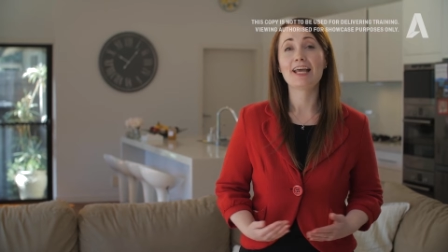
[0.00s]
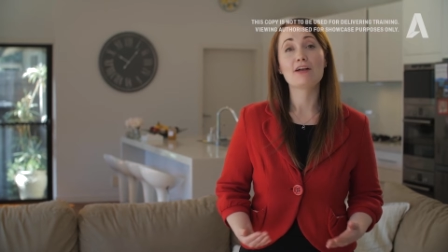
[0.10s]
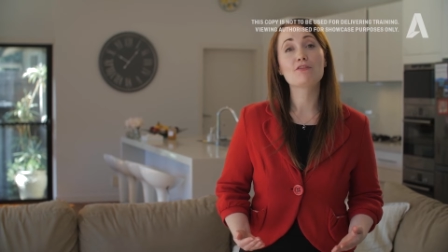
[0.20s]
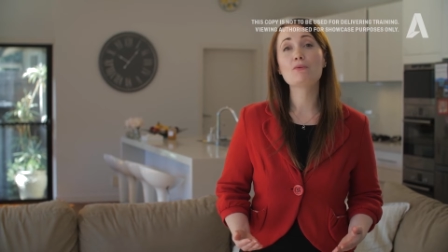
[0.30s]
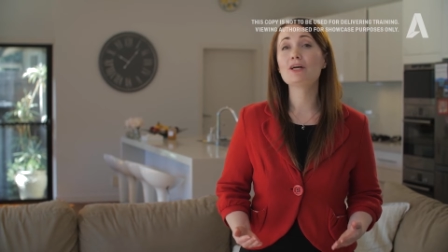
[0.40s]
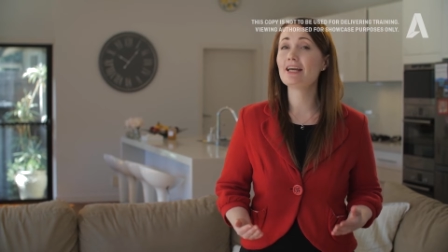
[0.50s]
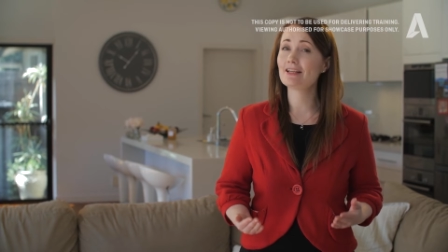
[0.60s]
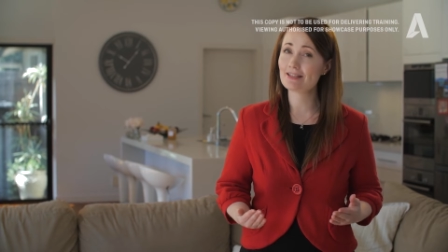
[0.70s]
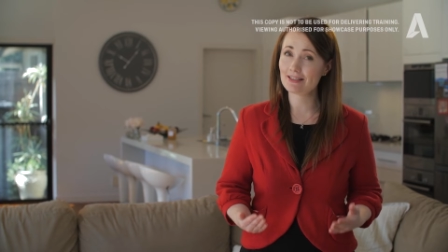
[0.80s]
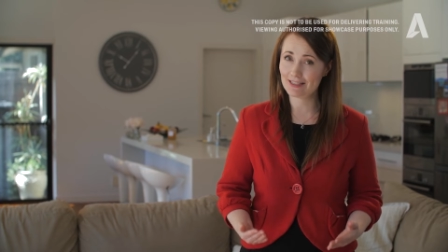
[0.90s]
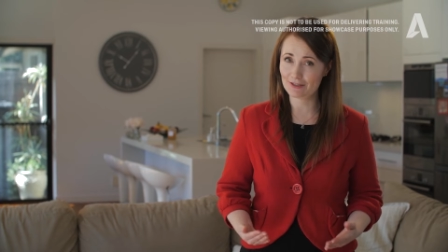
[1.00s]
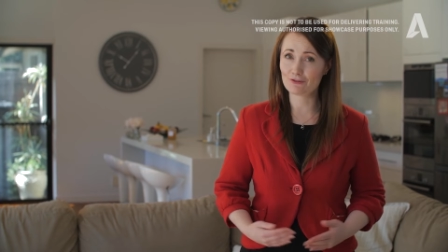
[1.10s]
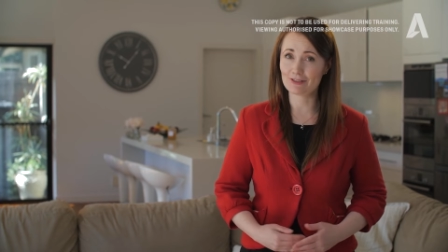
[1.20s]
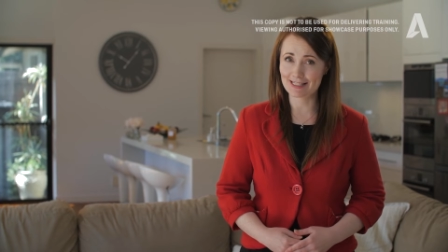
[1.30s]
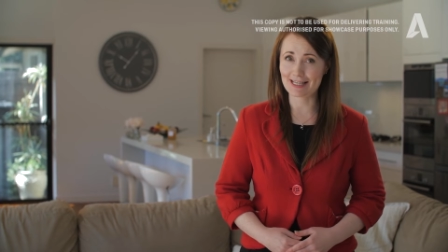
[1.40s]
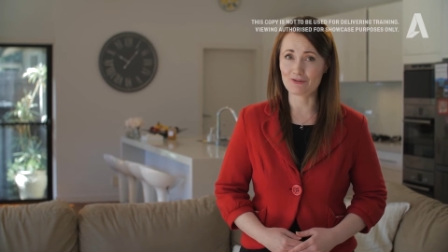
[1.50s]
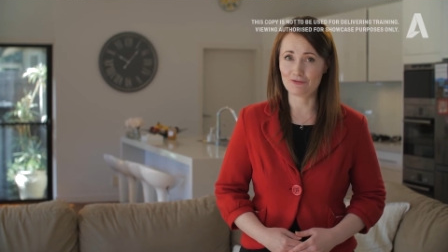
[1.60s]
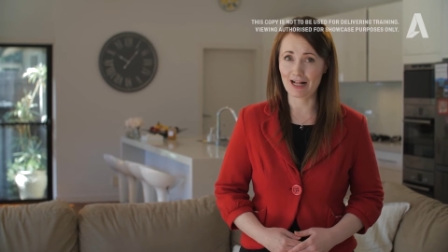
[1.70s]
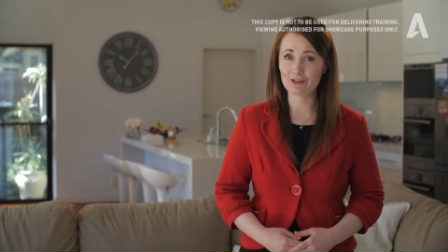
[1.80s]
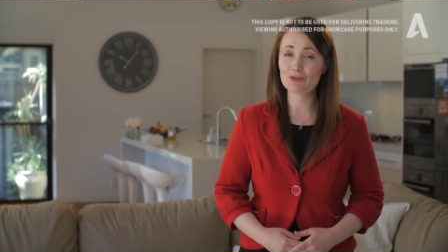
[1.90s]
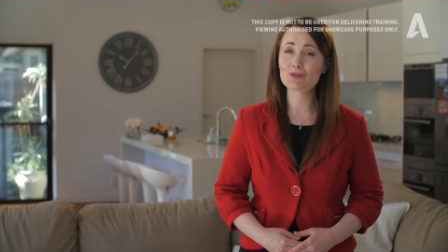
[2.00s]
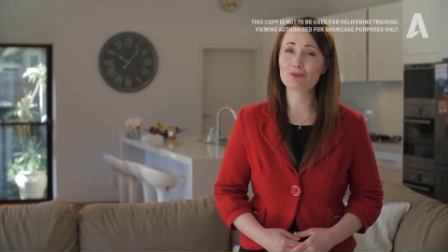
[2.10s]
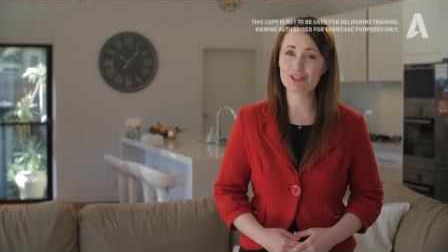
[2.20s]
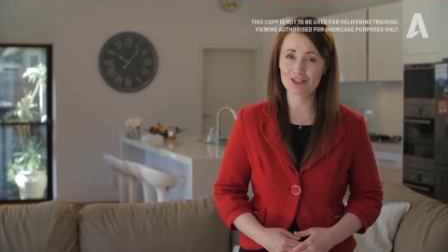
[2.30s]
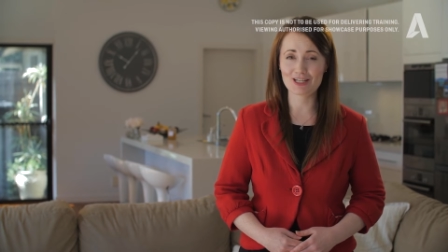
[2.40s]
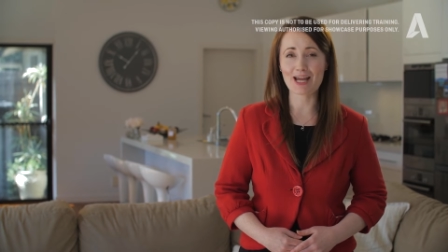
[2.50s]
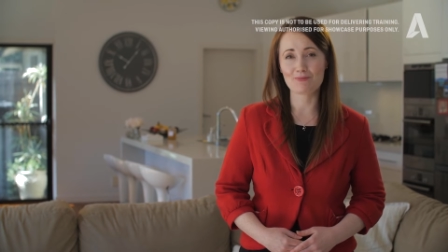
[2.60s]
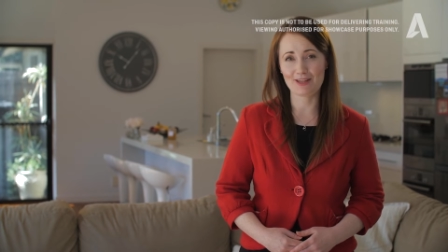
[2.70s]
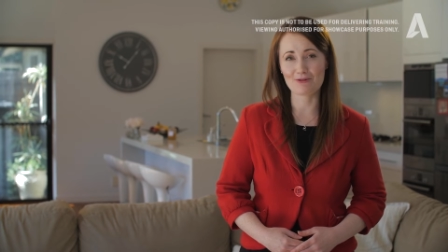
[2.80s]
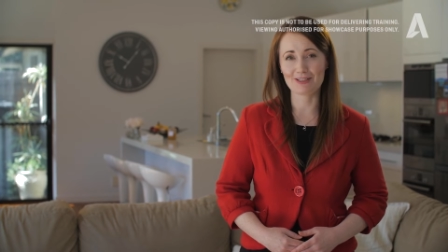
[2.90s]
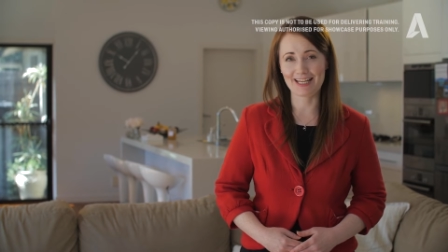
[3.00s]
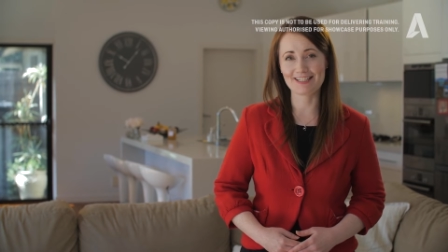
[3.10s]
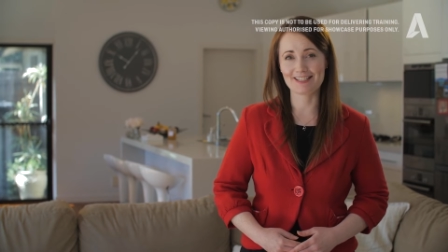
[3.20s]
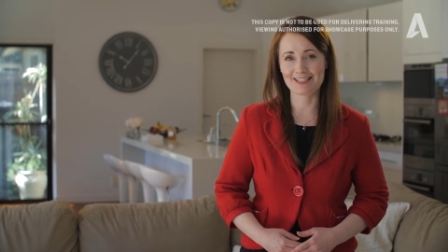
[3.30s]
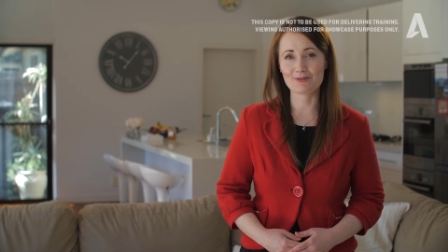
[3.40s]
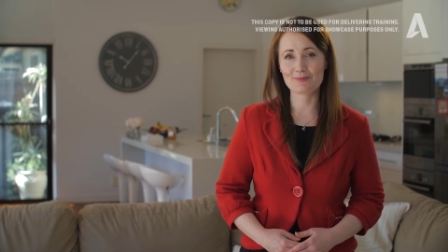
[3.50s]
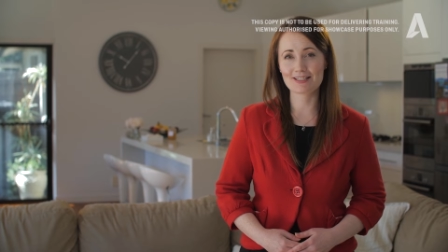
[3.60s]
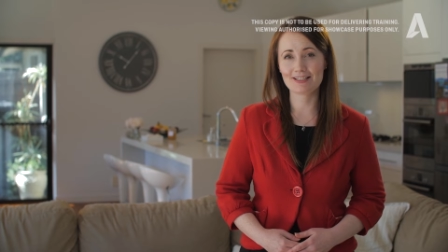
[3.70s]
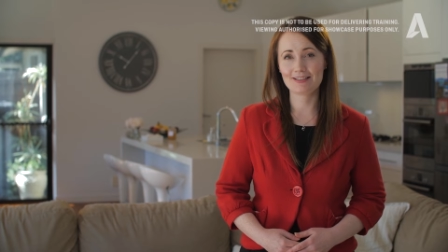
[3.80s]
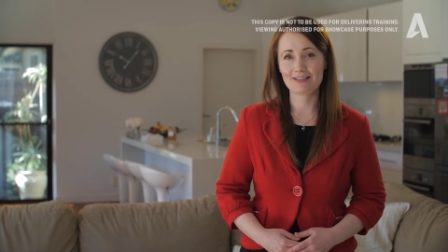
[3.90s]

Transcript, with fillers: Everyone has a different set of values which shape their relationships.